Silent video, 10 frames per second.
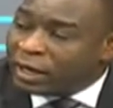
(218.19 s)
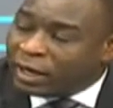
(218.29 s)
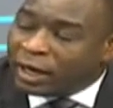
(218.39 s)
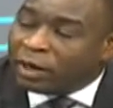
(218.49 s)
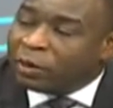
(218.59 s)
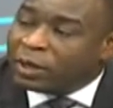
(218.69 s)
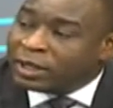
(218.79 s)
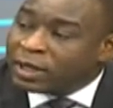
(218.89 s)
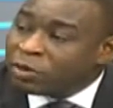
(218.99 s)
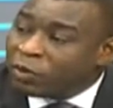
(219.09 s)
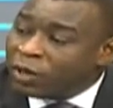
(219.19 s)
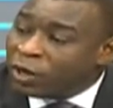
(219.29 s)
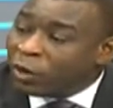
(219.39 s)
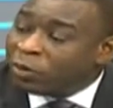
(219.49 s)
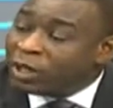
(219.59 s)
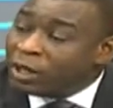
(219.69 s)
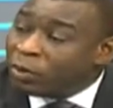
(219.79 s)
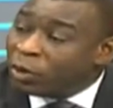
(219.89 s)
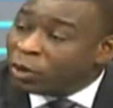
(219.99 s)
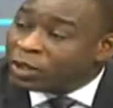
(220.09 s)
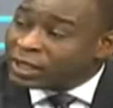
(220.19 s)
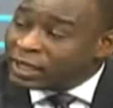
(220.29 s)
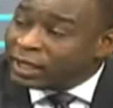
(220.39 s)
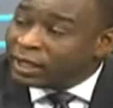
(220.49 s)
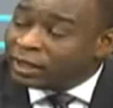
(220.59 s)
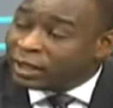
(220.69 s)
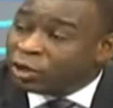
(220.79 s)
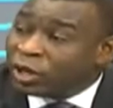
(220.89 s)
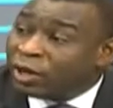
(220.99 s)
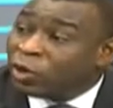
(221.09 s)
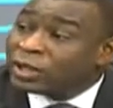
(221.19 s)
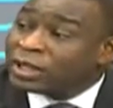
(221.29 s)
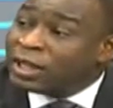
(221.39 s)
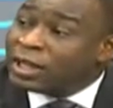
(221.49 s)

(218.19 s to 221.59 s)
Now, in terms of income, the labor laws say that you cannot